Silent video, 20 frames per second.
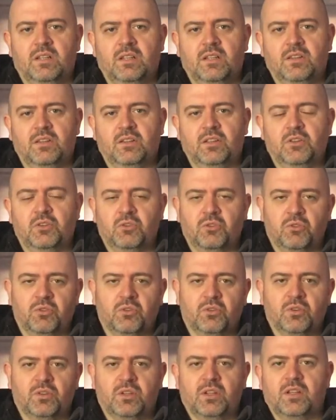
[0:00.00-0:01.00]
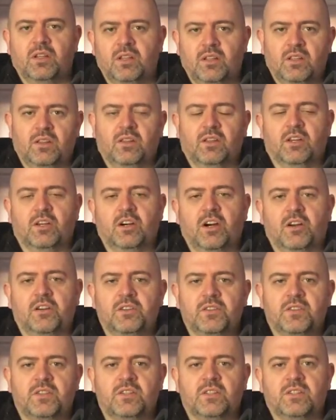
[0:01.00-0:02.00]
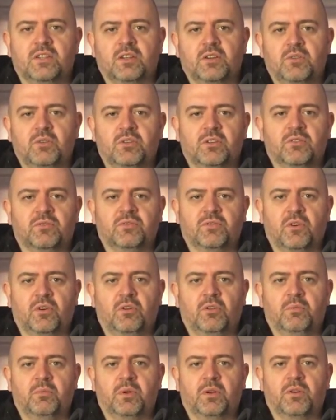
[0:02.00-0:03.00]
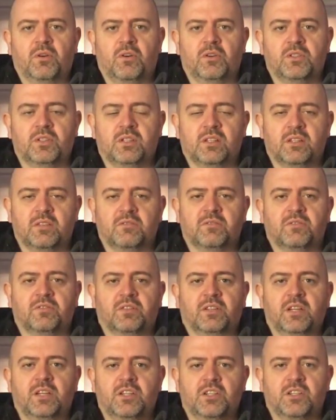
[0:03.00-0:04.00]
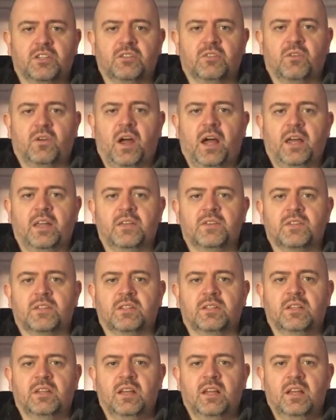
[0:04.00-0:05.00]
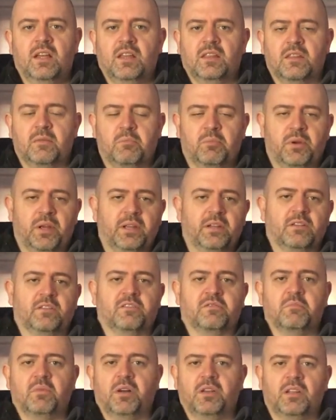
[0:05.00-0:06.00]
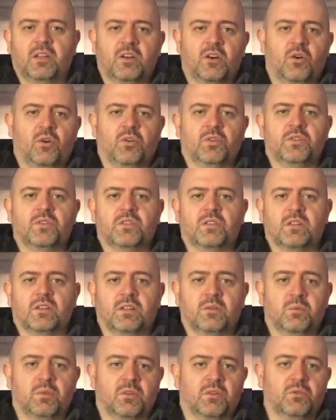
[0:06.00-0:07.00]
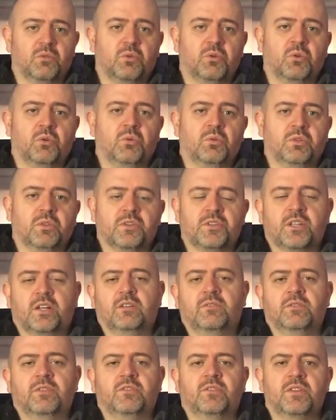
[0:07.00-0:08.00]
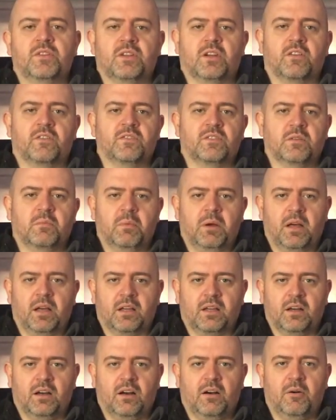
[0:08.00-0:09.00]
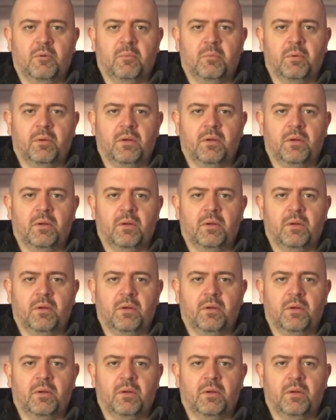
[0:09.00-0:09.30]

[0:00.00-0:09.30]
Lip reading: They know the currencies are going to fall because of the inflation rising, the print of money constantly with no gold or silver reserves to back it up.